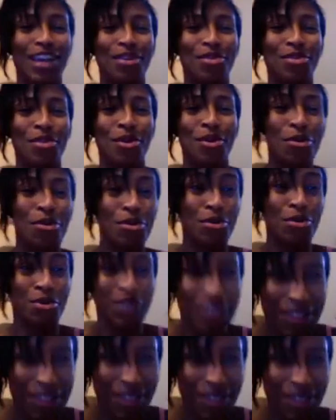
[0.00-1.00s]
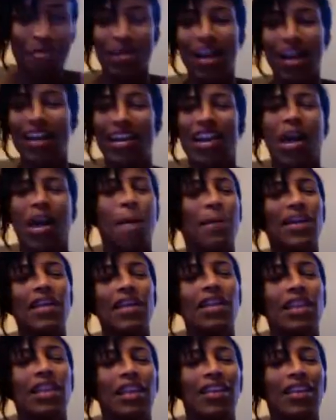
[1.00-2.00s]
and, you know, crush somebody.
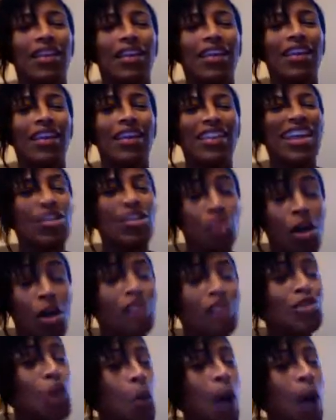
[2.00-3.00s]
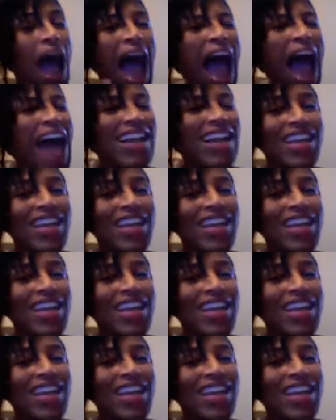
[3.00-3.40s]
But that's also why I